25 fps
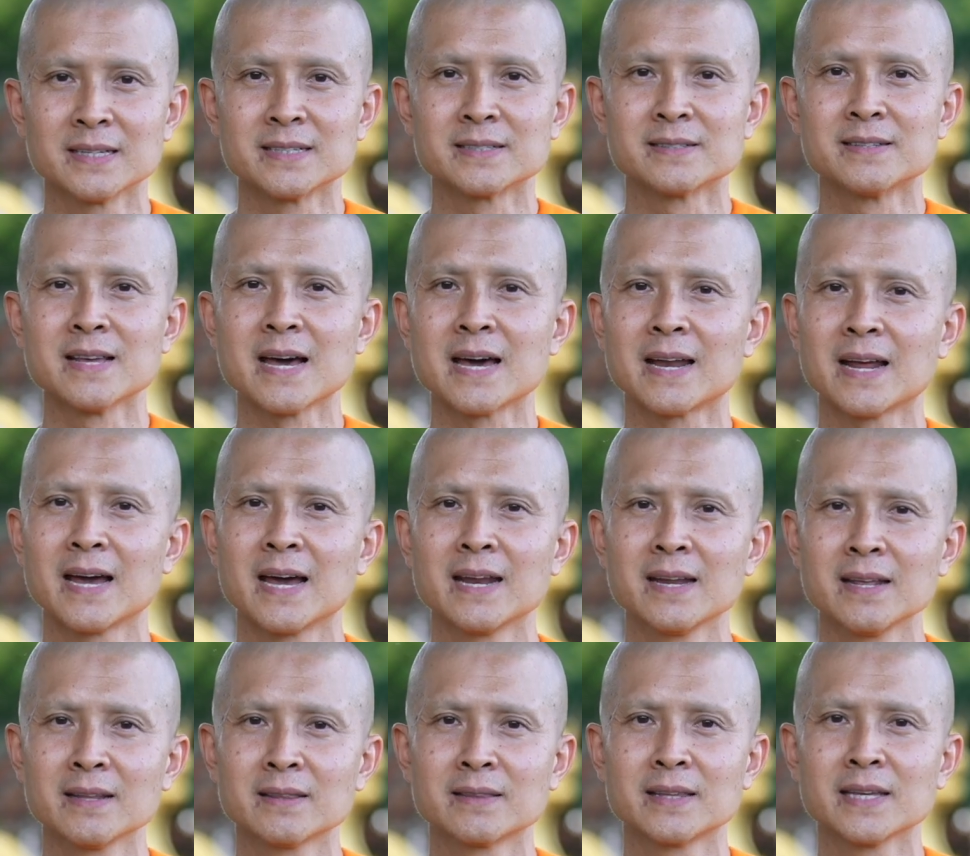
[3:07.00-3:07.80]
Is there
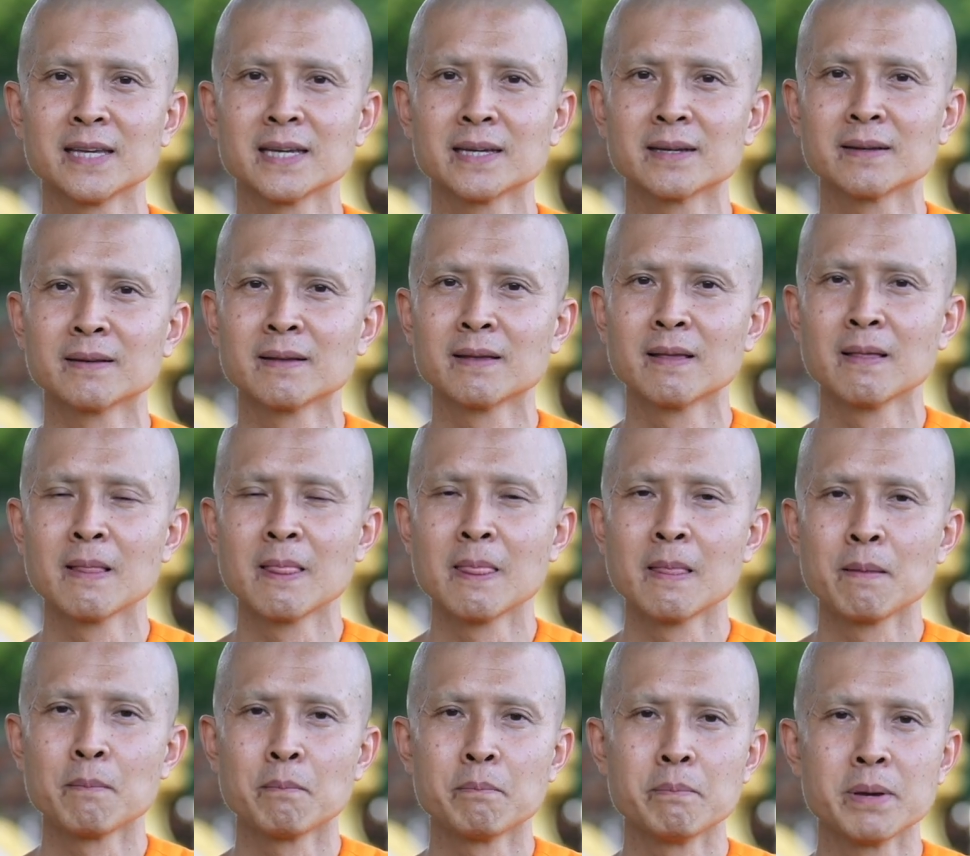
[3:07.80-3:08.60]
anything
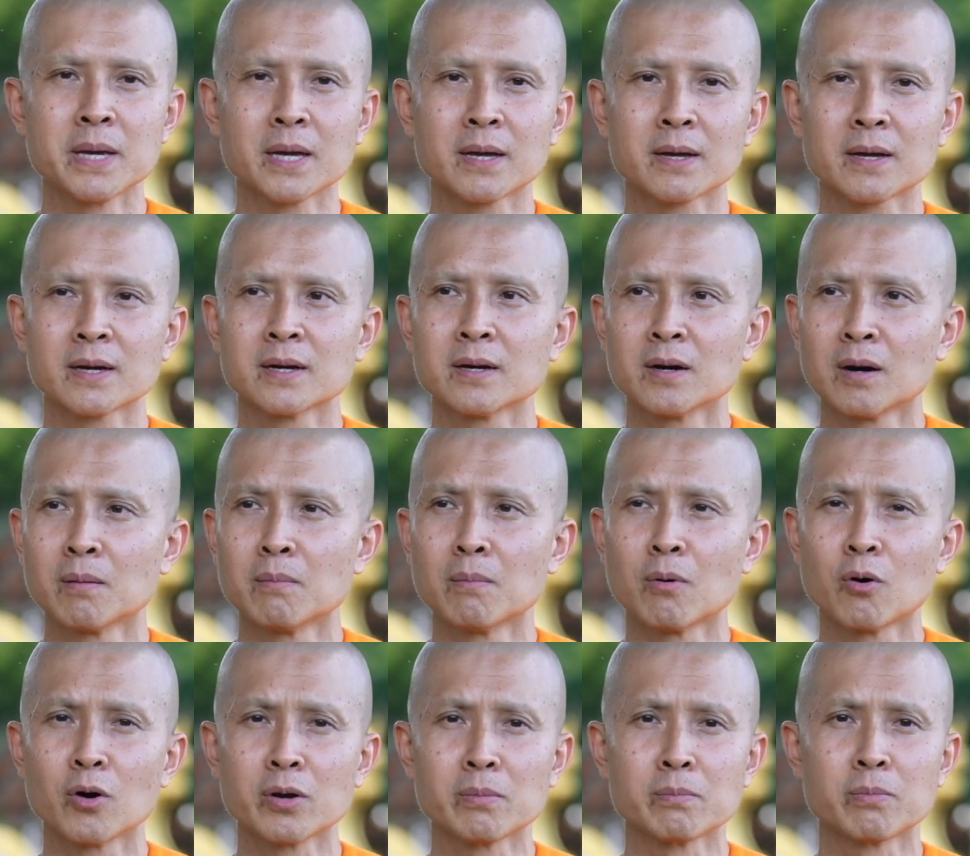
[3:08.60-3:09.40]
bigger or
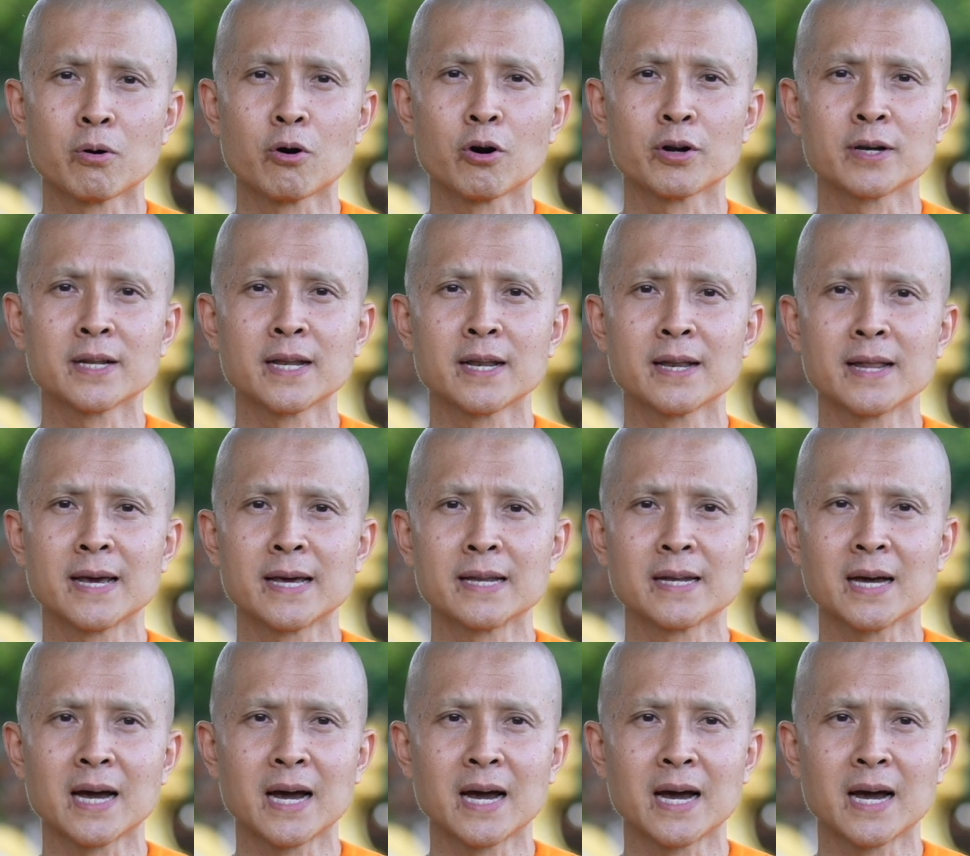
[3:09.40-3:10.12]
more important than